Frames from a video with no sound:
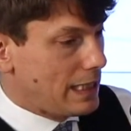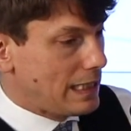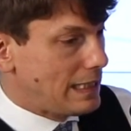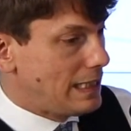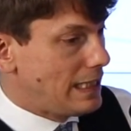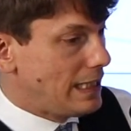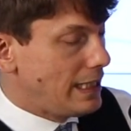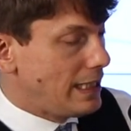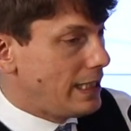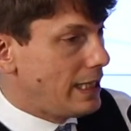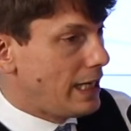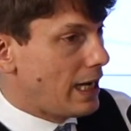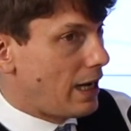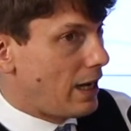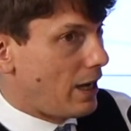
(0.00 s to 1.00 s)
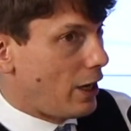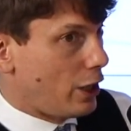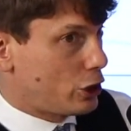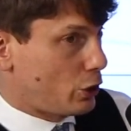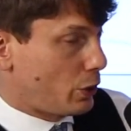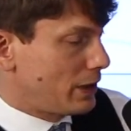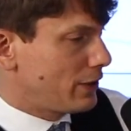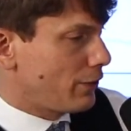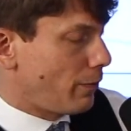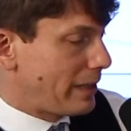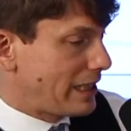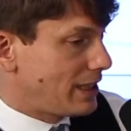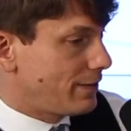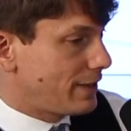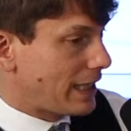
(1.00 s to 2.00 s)
a
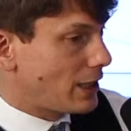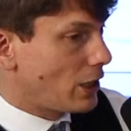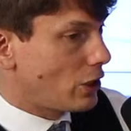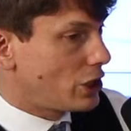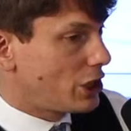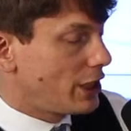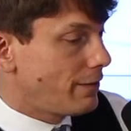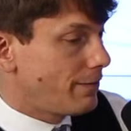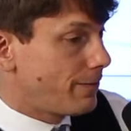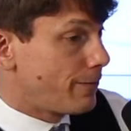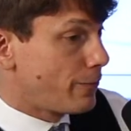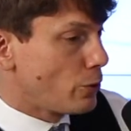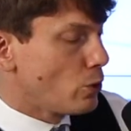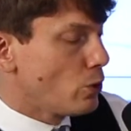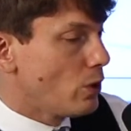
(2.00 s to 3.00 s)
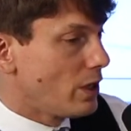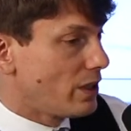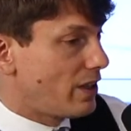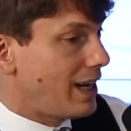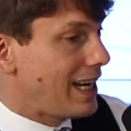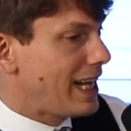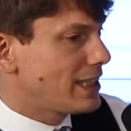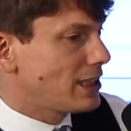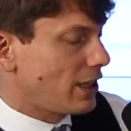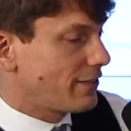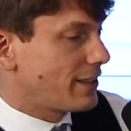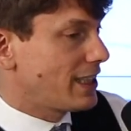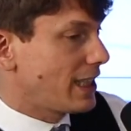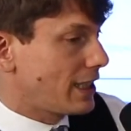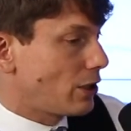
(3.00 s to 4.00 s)
transformative technology through the lens of
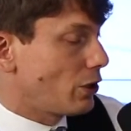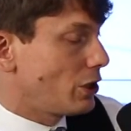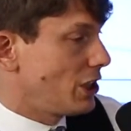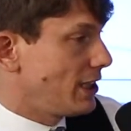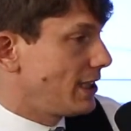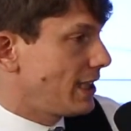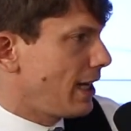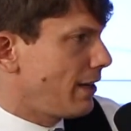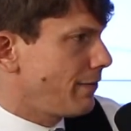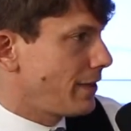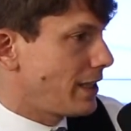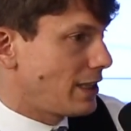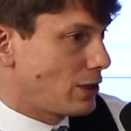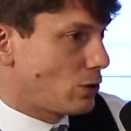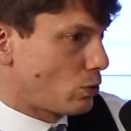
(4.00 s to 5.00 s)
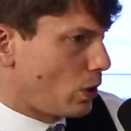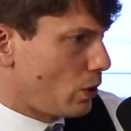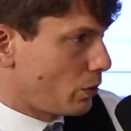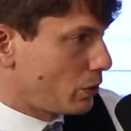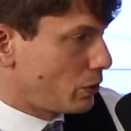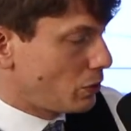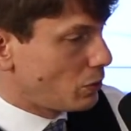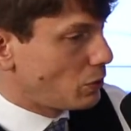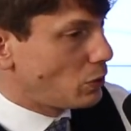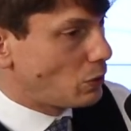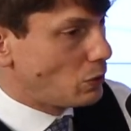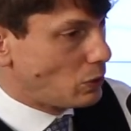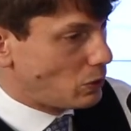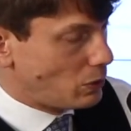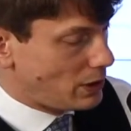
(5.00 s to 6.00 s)
the technology itself is wrong.
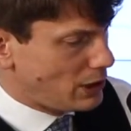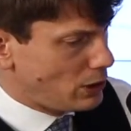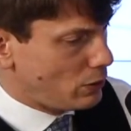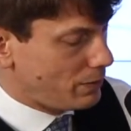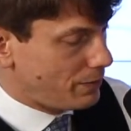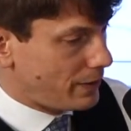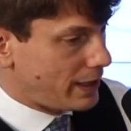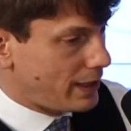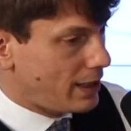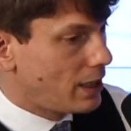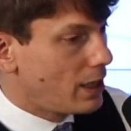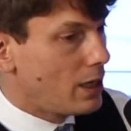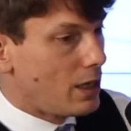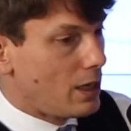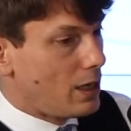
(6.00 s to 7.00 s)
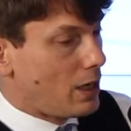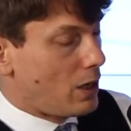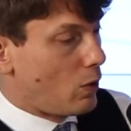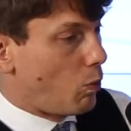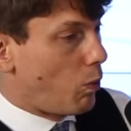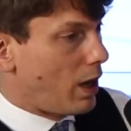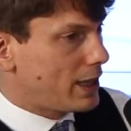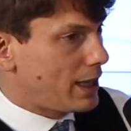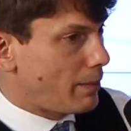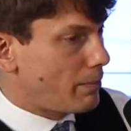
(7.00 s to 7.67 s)
You need to think, what